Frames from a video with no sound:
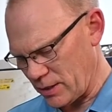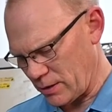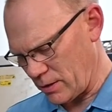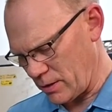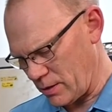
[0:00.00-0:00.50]

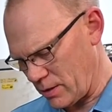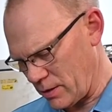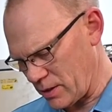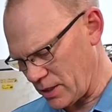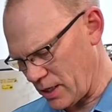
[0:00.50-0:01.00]

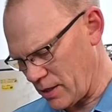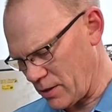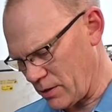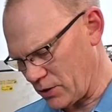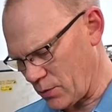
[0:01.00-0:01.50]
And it's on
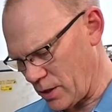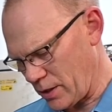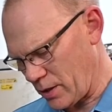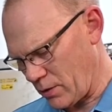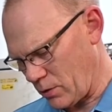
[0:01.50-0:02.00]
there, it's ready
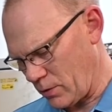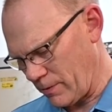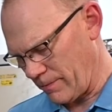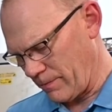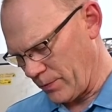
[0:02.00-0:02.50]
to go.
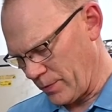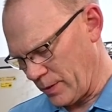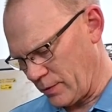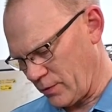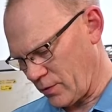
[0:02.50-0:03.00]

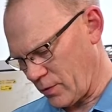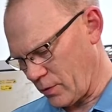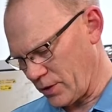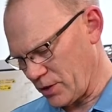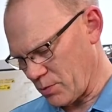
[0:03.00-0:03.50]
So
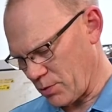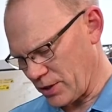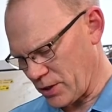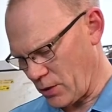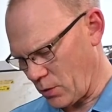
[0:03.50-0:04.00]
I just
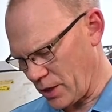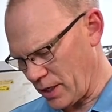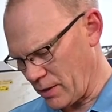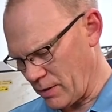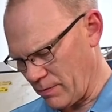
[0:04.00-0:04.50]
press go
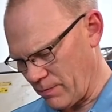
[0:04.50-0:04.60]
again.